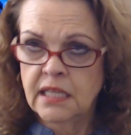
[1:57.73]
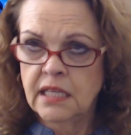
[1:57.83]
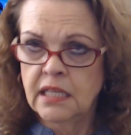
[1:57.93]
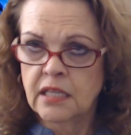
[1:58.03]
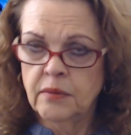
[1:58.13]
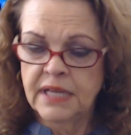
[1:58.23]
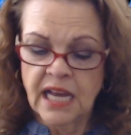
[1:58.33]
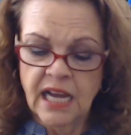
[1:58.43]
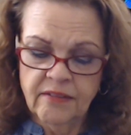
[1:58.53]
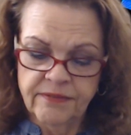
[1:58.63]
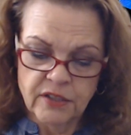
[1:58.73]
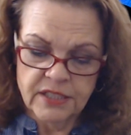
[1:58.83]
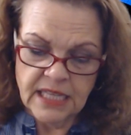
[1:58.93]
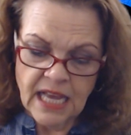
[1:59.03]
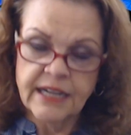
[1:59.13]
Here we are,
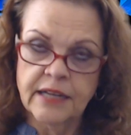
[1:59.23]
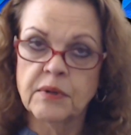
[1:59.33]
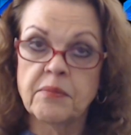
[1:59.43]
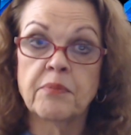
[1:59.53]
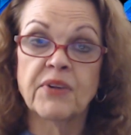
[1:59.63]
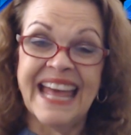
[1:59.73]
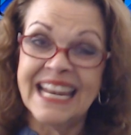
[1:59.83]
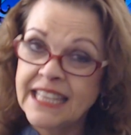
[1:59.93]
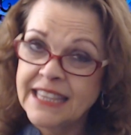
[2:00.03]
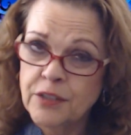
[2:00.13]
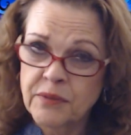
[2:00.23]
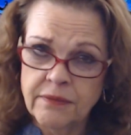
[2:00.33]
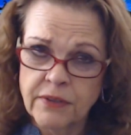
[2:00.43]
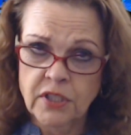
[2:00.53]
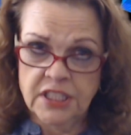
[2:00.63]
first card, and remember anything
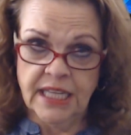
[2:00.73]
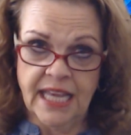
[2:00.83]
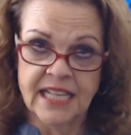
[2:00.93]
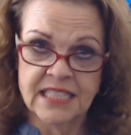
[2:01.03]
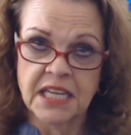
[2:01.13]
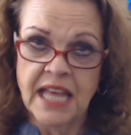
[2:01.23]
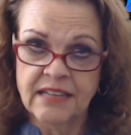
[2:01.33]
reversed has a lot of